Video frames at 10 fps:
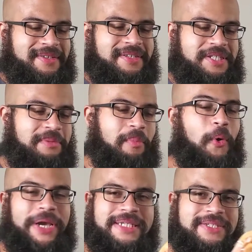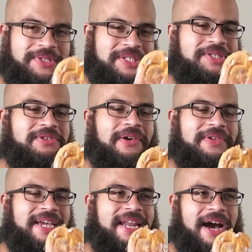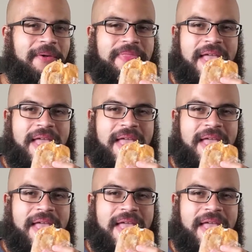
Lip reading: She's moist, so she struggled to get out.